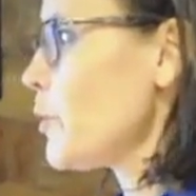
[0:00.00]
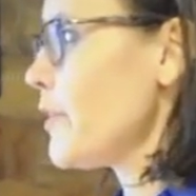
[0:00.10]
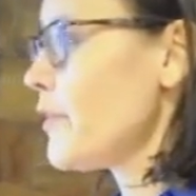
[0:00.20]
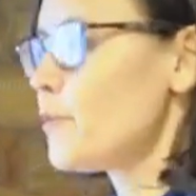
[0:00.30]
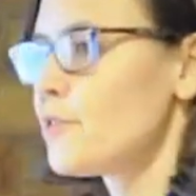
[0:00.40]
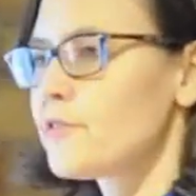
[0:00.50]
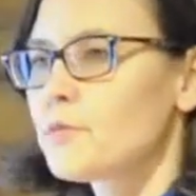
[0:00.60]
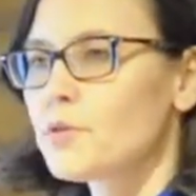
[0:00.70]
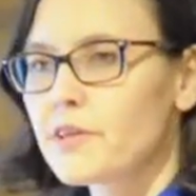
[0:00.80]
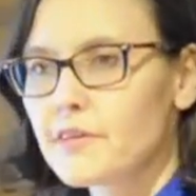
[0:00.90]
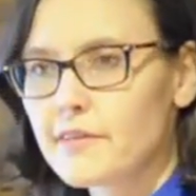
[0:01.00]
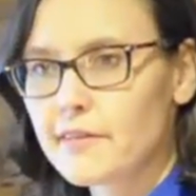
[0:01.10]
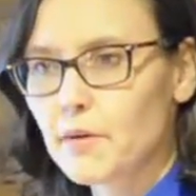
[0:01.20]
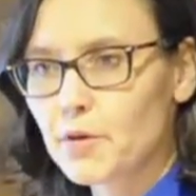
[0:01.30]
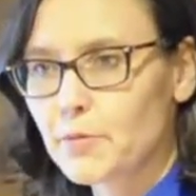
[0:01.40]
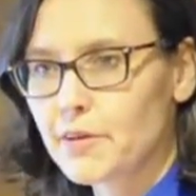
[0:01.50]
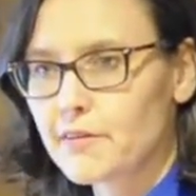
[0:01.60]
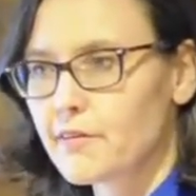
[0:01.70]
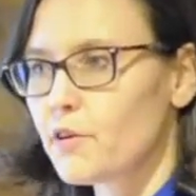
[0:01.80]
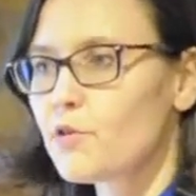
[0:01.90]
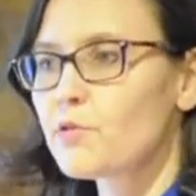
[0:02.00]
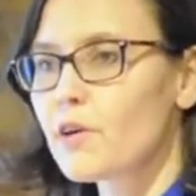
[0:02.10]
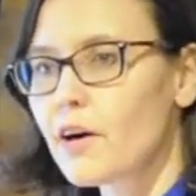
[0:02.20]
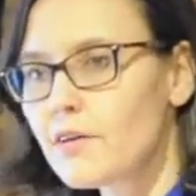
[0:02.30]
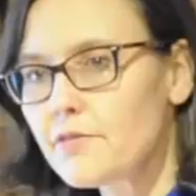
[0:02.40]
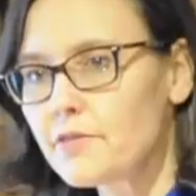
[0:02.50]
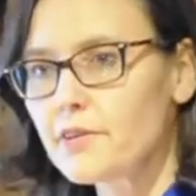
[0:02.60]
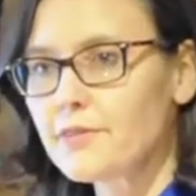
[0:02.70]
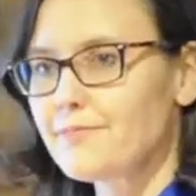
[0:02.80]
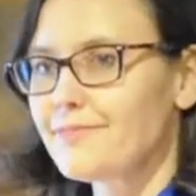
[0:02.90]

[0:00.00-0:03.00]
one of the most important supplements overall for